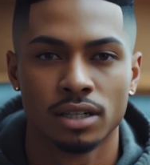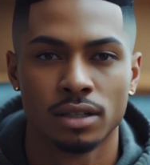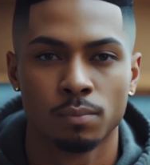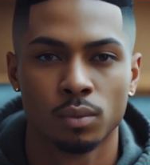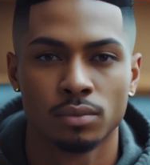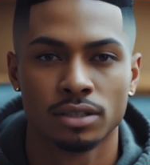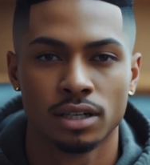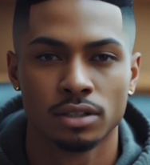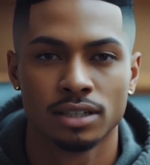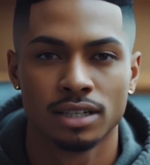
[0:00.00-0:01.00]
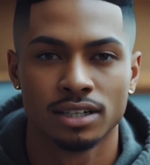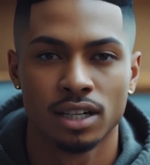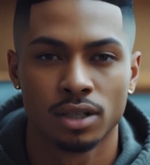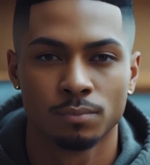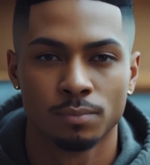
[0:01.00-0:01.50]
A post-scarcity
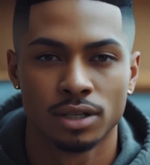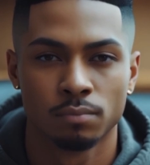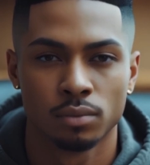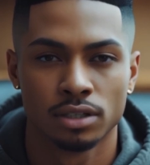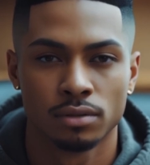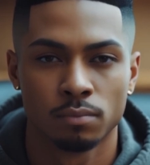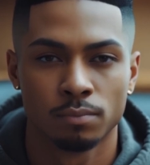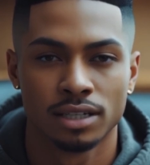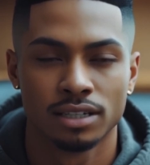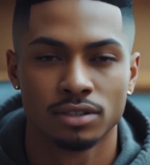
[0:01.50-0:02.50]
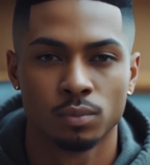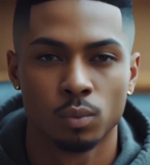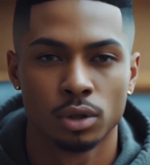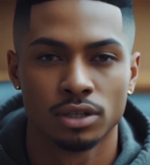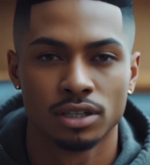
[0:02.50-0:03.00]
economy might free us from tedious
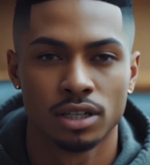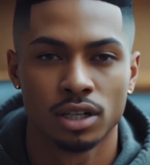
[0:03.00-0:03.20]
work,